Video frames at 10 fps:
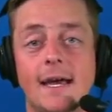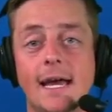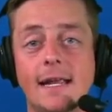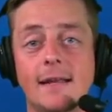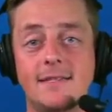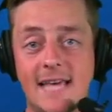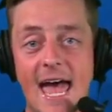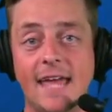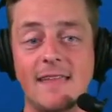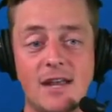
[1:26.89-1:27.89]
in
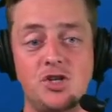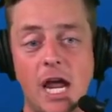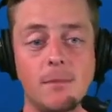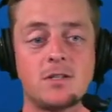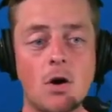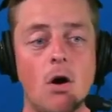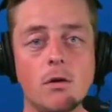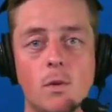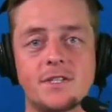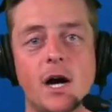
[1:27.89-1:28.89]
saying that James
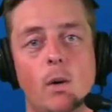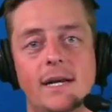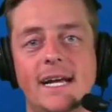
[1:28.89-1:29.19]
Harden was going